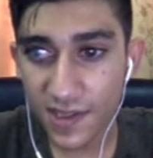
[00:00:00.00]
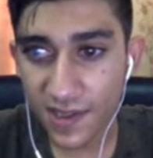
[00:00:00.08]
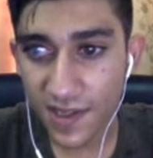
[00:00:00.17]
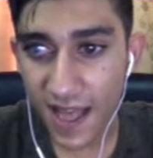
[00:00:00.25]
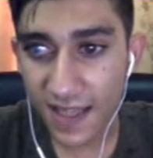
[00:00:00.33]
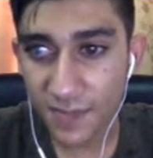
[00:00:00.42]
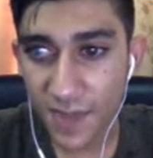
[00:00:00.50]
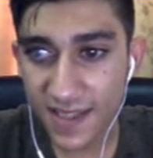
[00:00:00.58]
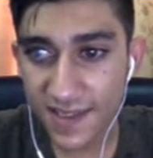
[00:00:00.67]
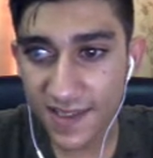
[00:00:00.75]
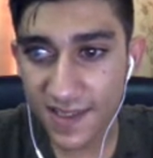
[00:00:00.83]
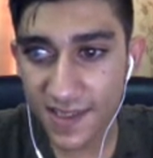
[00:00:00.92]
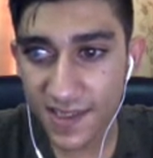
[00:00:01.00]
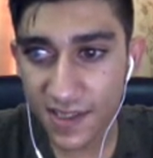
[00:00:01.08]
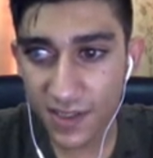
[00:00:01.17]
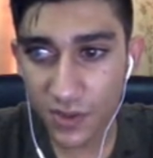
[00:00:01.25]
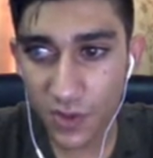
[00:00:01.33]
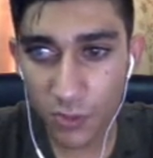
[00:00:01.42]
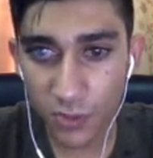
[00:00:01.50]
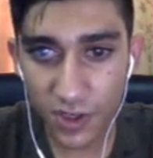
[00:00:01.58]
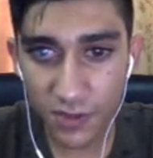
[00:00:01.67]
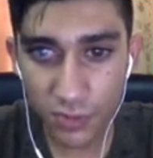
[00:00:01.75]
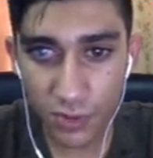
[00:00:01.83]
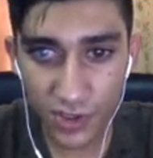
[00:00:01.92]
That makes it easier to
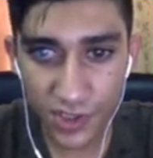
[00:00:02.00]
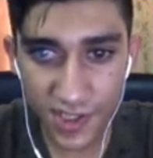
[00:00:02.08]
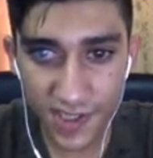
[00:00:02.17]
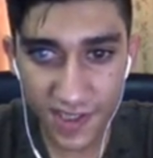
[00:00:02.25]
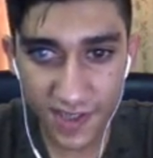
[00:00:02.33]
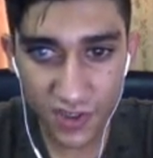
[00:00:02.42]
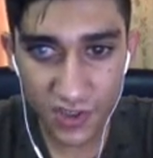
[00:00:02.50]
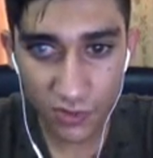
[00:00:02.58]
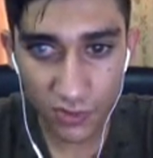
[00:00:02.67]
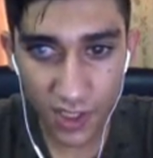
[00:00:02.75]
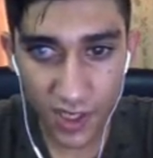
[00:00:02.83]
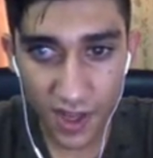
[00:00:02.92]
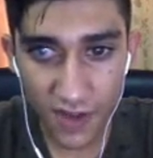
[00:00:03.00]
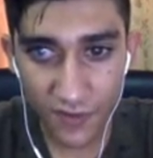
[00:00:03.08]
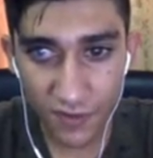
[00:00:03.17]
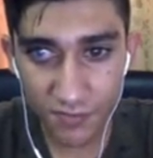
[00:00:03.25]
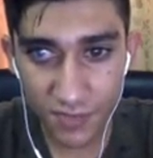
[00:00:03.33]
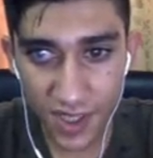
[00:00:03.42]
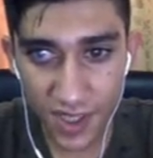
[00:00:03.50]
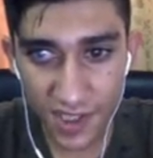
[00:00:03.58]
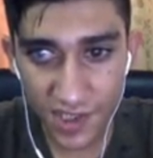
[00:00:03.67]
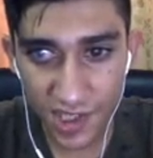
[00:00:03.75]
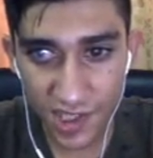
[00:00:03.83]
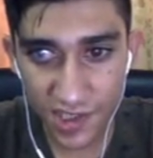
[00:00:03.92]
upgrade projects individually when breaking
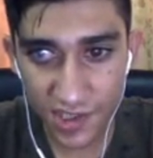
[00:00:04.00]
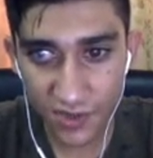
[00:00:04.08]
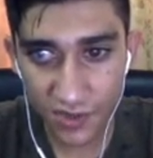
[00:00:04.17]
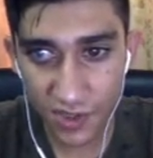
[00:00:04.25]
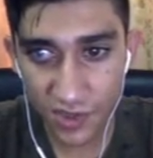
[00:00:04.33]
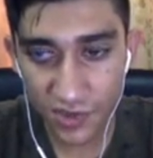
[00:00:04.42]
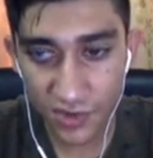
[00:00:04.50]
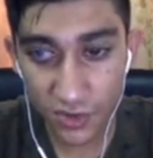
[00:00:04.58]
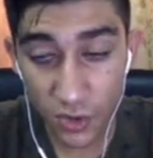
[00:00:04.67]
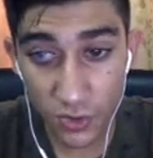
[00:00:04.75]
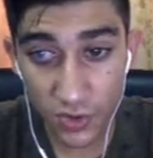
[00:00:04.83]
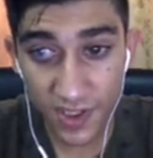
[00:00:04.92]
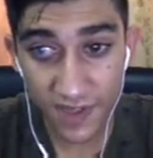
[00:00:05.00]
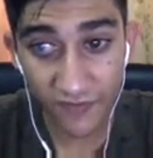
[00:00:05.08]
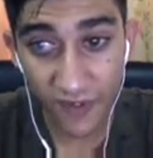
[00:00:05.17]
changes are introduced in